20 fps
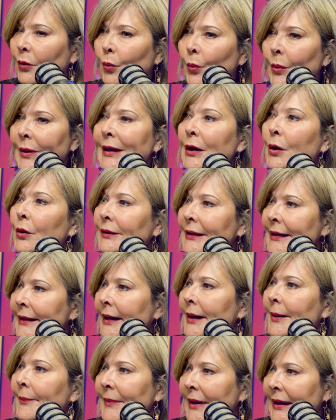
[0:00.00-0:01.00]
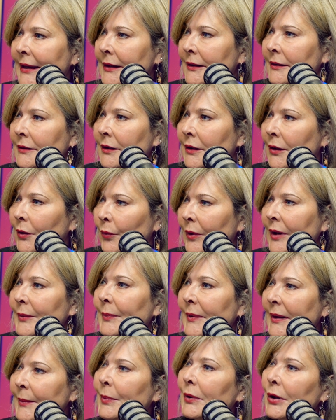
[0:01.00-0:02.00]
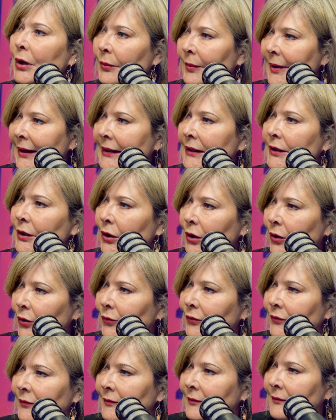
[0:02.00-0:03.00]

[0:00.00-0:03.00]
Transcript: We only come in when people are ready to go.